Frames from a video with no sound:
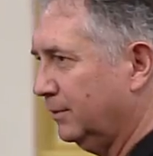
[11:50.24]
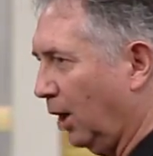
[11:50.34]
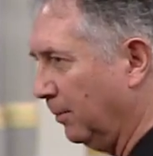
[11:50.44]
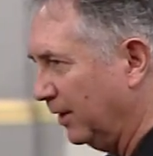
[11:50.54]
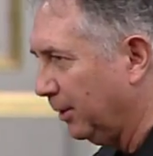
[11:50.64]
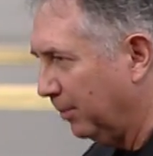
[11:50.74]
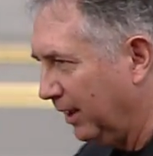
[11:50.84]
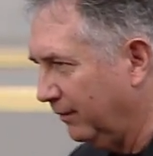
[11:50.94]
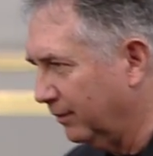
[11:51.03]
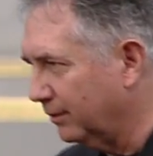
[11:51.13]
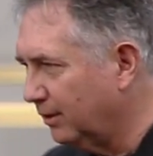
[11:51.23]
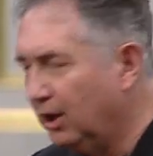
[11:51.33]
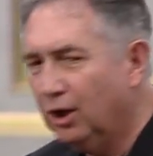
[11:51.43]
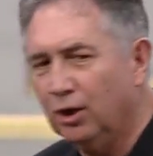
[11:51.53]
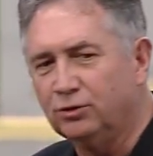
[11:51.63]
Talking about the believer.
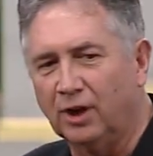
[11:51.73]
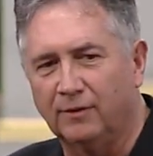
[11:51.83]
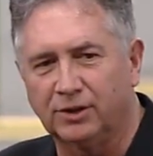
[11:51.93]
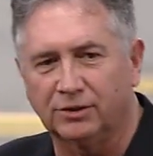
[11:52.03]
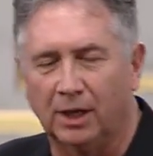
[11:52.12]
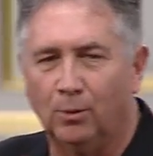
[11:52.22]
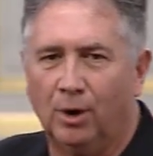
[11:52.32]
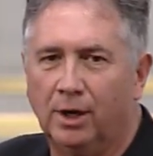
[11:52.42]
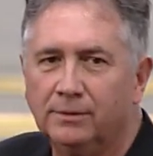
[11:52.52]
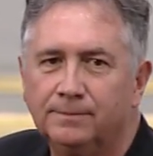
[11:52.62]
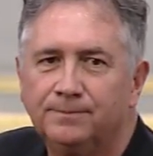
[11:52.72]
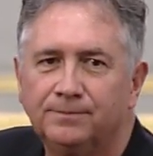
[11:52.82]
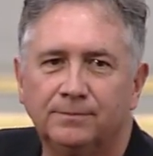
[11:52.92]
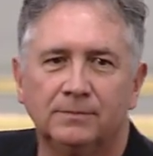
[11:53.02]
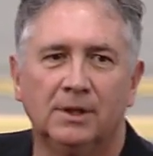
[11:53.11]
Whosoever shall say, one,
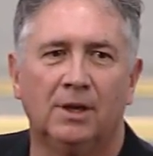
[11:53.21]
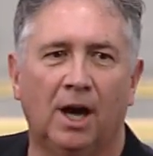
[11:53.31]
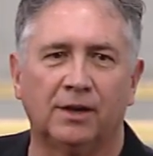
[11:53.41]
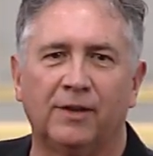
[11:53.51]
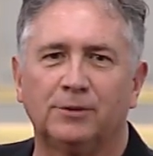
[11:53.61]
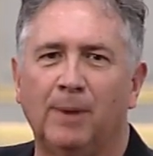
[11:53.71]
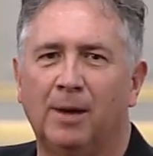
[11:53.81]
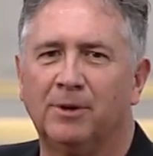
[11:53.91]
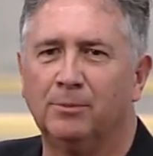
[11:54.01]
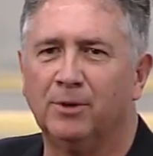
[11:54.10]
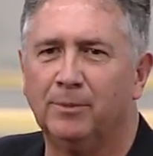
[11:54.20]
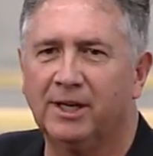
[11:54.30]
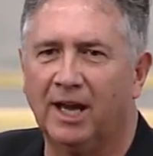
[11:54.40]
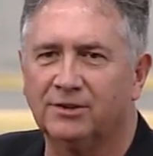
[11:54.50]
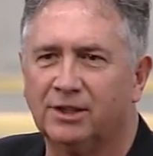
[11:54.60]
unto this mountain be removed, be
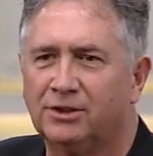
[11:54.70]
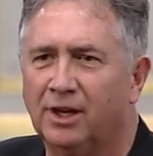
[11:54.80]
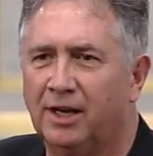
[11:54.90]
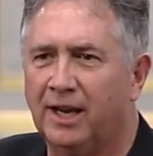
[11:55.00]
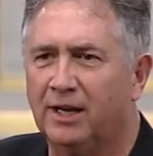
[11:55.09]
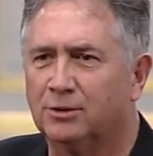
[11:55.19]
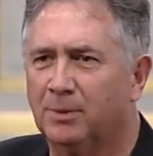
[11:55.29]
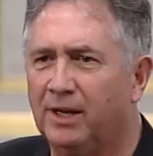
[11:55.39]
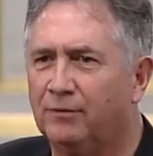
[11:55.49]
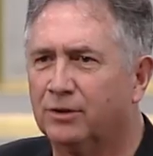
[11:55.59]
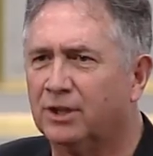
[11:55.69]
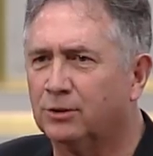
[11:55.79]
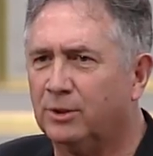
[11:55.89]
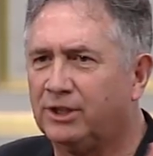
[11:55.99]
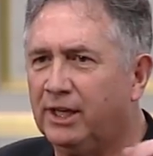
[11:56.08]
cast, he shall not down, shall believe those
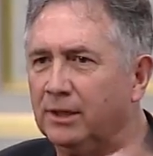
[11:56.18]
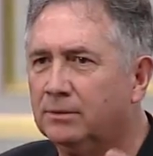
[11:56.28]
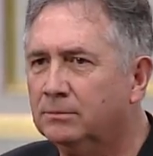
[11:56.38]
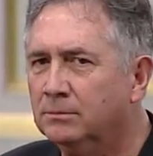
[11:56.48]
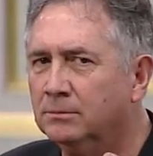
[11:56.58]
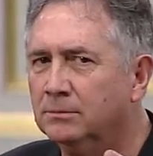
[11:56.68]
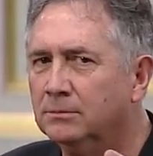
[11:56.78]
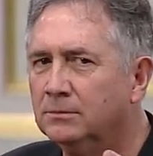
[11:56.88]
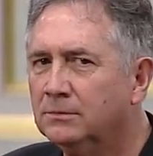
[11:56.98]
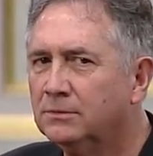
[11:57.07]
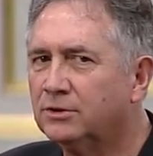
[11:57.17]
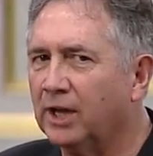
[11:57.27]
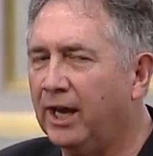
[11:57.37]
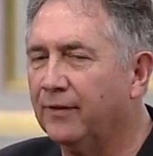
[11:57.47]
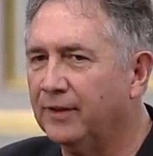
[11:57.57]
things which he
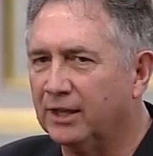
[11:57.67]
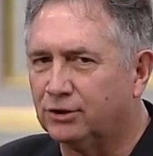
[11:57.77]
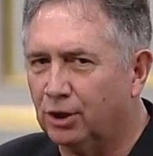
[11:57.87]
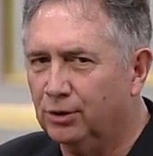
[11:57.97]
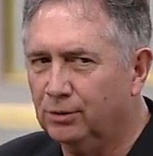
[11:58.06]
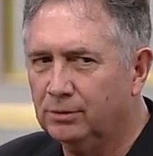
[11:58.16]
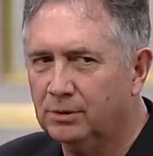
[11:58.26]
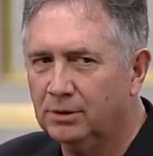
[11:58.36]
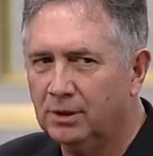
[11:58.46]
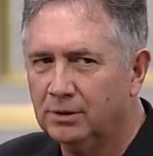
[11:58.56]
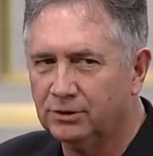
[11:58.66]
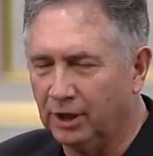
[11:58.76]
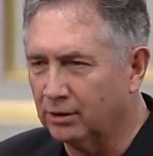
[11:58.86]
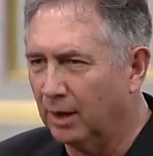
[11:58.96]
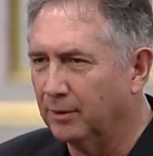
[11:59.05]
saith, that's two,
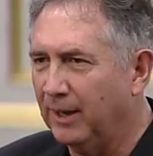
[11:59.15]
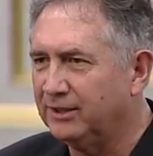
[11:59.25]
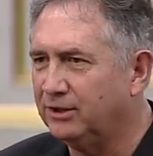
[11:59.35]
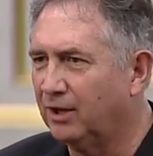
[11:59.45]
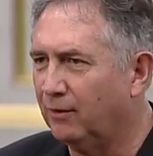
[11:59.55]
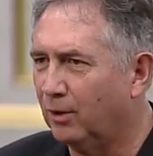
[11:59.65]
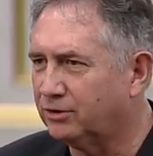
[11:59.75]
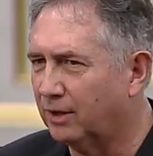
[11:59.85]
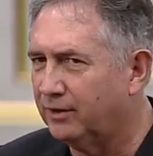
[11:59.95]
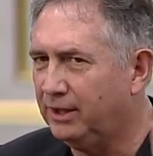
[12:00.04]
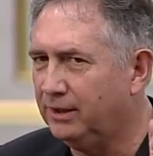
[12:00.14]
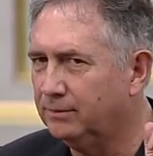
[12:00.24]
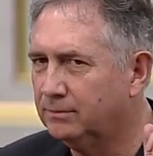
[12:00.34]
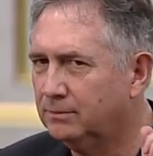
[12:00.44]
shall come to pass. He shall have whatsoever he